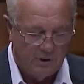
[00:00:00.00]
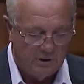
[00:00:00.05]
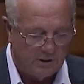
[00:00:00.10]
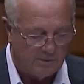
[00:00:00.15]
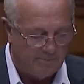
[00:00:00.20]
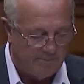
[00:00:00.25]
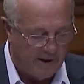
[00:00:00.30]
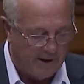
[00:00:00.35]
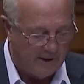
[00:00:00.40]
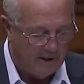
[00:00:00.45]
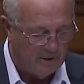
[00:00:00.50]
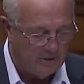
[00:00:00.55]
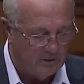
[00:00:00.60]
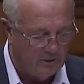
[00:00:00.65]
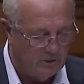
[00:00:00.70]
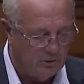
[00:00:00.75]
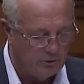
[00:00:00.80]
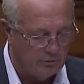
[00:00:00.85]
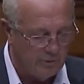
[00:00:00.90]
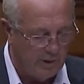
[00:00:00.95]
the
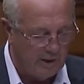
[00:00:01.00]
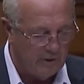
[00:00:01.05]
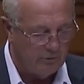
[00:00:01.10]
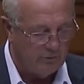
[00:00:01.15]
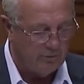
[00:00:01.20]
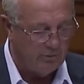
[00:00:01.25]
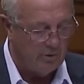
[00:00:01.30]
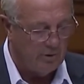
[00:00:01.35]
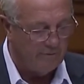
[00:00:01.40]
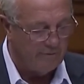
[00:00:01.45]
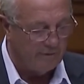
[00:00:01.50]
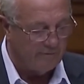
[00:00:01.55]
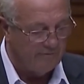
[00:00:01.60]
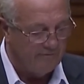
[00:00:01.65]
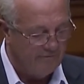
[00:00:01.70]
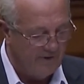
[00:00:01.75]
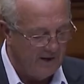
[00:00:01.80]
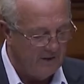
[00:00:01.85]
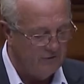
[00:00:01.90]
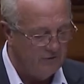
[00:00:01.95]
medical director of
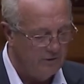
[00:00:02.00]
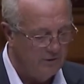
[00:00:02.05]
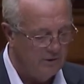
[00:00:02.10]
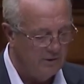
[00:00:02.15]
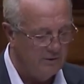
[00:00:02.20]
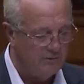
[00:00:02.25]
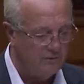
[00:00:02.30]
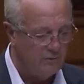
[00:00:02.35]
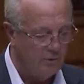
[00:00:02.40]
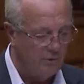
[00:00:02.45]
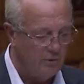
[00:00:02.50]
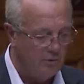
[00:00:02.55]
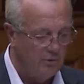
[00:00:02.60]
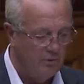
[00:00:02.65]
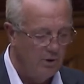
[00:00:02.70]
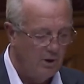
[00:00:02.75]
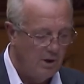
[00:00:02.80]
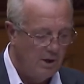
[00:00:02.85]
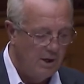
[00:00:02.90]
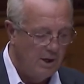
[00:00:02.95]
infection
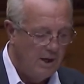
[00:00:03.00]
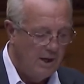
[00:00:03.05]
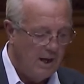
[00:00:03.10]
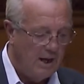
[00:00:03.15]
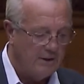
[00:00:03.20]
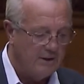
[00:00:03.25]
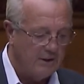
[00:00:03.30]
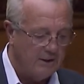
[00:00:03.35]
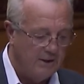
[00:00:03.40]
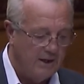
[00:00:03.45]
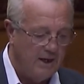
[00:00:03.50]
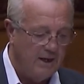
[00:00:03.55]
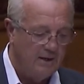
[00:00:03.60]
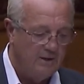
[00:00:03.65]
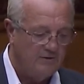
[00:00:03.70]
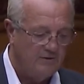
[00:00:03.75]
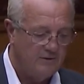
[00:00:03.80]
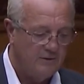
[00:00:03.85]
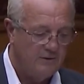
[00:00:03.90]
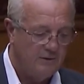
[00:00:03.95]
control at the
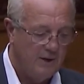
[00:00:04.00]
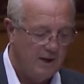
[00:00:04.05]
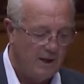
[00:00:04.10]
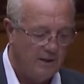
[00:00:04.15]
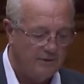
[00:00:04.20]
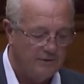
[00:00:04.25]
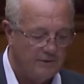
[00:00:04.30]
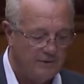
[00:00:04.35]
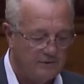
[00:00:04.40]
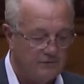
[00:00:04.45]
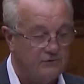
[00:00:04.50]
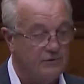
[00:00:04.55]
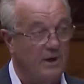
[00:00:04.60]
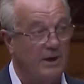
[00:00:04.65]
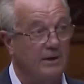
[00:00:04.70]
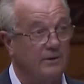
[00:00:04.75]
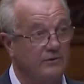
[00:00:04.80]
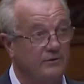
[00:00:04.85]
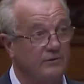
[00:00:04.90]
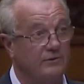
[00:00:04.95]
Kingston Health
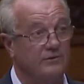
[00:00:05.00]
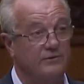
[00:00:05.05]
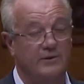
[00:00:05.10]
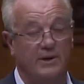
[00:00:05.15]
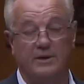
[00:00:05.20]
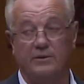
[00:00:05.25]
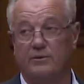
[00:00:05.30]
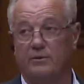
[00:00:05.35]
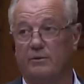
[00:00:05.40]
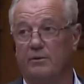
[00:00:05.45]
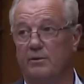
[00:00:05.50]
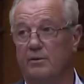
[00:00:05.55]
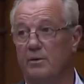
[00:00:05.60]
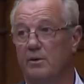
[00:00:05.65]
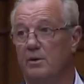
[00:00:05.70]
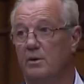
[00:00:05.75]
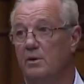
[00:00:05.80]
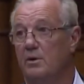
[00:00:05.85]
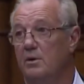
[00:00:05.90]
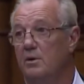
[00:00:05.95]
Sciences Center.
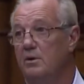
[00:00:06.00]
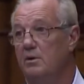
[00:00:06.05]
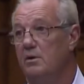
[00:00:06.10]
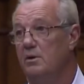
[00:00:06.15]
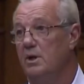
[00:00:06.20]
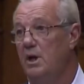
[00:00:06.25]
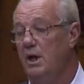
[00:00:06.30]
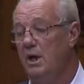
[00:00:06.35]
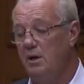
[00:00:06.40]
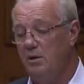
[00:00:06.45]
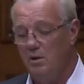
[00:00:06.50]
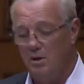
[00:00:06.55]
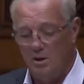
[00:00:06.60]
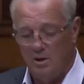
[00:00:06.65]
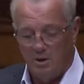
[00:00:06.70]
Okay?